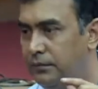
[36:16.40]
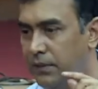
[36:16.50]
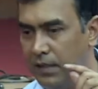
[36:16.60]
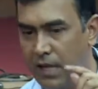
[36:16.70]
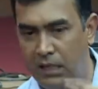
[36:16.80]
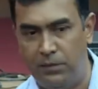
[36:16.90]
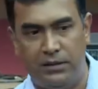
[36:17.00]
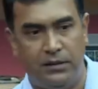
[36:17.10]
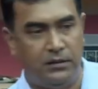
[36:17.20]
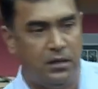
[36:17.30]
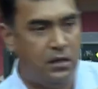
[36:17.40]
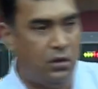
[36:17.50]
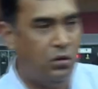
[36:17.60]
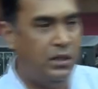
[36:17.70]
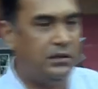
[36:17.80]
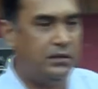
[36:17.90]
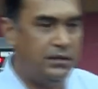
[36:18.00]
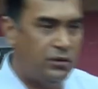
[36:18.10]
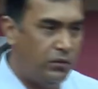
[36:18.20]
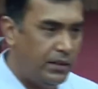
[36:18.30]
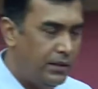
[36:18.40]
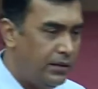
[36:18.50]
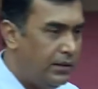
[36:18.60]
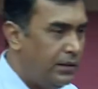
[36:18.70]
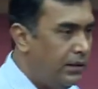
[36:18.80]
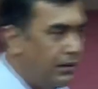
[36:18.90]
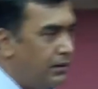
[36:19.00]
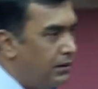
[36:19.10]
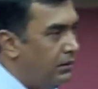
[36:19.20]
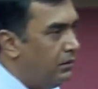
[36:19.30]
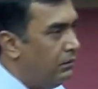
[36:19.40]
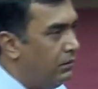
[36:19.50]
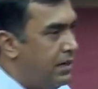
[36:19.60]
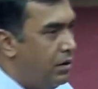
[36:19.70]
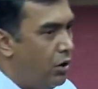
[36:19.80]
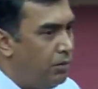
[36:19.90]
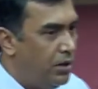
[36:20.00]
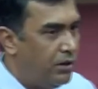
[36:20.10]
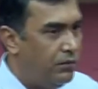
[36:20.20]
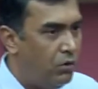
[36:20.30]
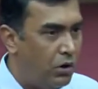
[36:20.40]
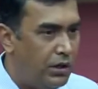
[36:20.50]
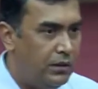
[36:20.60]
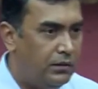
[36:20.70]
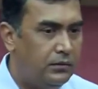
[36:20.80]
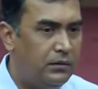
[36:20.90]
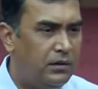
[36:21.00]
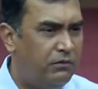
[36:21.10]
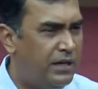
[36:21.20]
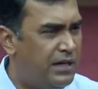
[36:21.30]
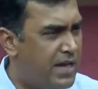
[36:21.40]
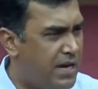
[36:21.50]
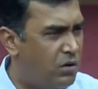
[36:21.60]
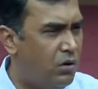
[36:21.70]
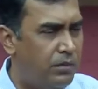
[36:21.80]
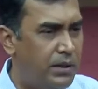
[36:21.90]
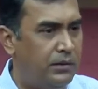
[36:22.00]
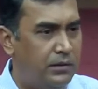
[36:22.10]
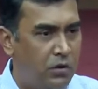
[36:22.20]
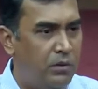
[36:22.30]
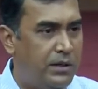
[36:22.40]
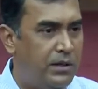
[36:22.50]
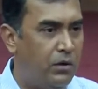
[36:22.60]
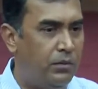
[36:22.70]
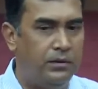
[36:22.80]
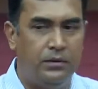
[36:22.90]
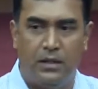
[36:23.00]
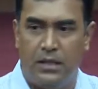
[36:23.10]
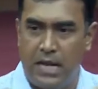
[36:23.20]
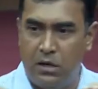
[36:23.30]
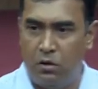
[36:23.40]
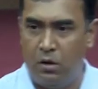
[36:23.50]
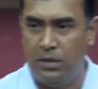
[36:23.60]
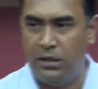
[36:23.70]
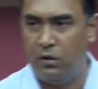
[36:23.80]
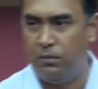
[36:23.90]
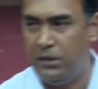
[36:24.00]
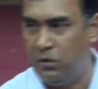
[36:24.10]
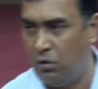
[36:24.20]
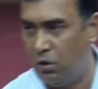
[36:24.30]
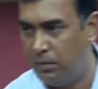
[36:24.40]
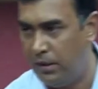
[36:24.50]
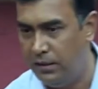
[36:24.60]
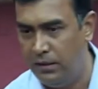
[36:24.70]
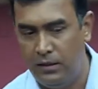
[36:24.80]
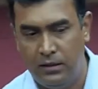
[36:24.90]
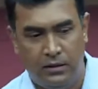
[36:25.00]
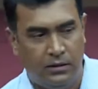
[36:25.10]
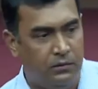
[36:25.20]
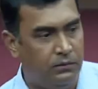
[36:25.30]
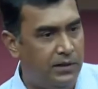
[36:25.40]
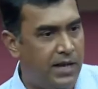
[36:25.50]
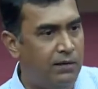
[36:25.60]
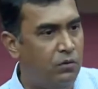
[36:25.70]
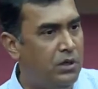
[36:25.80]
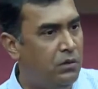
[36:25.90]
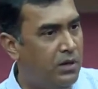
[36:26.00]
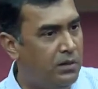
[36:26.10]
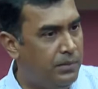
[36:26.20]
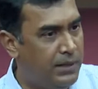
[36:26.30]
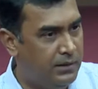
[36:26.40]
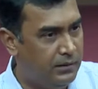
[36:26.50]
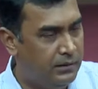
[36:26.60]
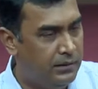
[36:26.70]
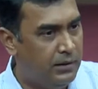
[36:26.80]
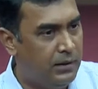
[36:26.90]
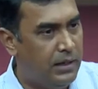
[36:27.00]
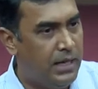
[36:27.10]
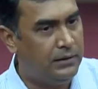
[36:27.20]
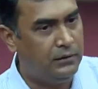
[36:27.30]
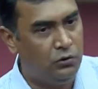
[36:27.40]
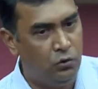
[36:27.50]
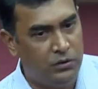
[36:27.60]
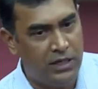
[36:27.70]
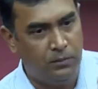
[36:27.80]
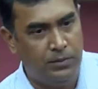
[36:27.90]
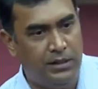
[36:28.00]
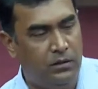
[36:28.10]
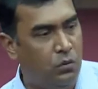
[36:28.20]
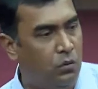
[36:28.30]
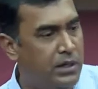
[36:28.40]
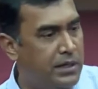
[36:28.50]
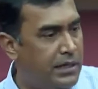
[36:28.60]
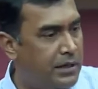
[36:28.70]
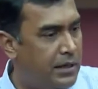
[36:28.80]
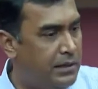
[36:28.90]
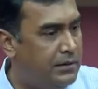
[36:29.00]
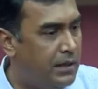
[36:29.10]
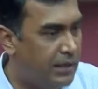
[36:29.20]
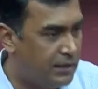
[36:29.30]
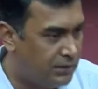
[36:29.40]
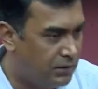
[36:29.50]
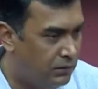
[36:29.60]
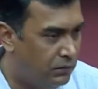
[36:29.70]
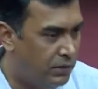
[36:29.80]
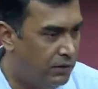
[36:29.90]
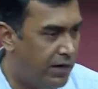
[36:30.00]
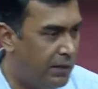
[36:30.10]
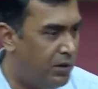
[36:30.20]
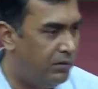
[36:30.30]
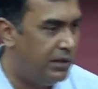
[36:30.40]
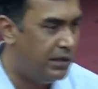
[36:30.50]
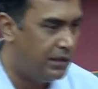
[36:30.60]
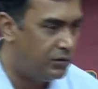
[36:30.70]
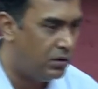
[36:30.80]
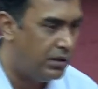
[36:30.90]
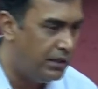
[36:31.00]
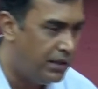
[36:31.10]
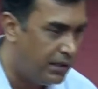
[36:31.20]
the dynamics is controlled in such a way one droplet of oil, a very nano droplet, not a big drop, a nano droplet or a pico droplet will have only one bead and to that bead one DNA is attached, one fragment of DNA is already